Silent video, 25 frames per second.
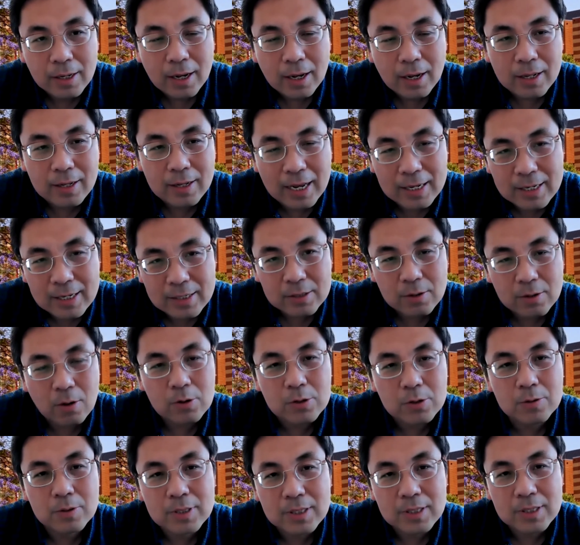And that is
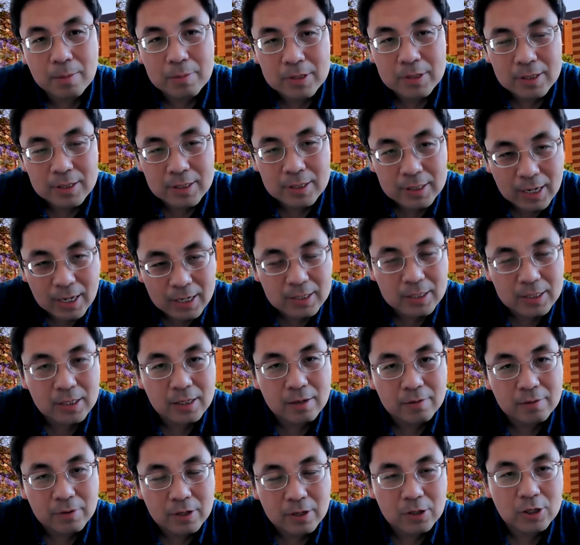also something
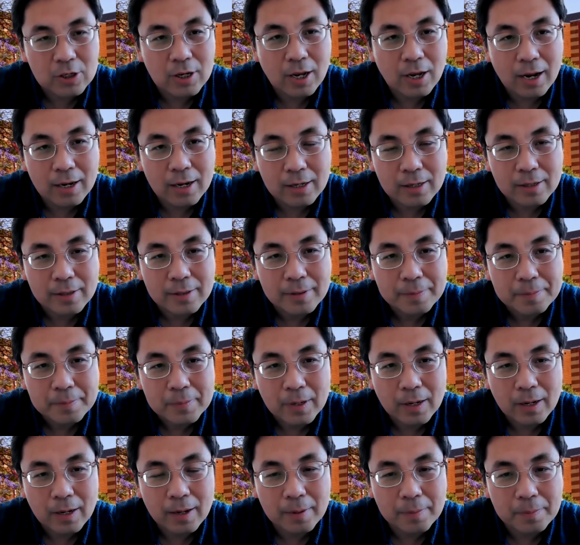sensitive in China,
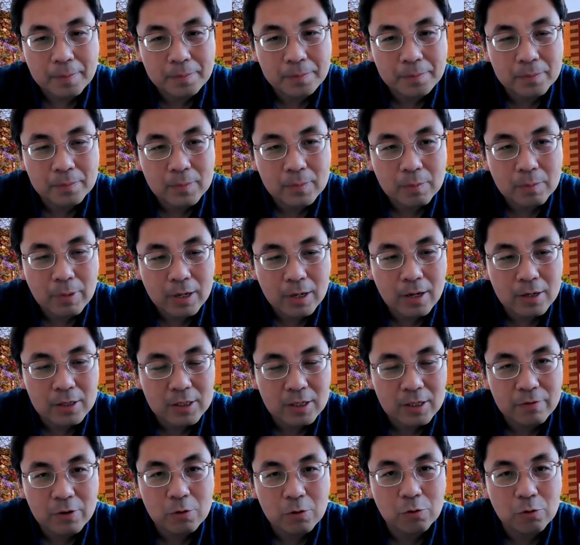because
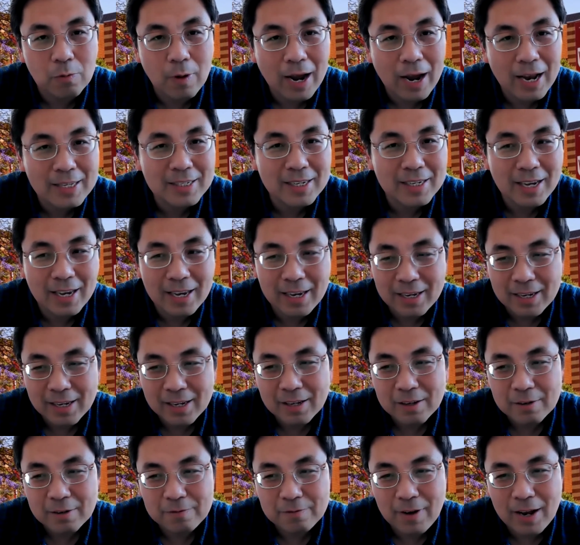if you write a
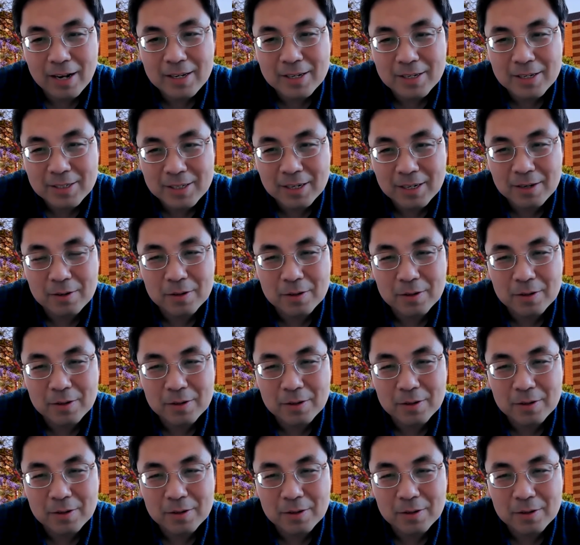fantasy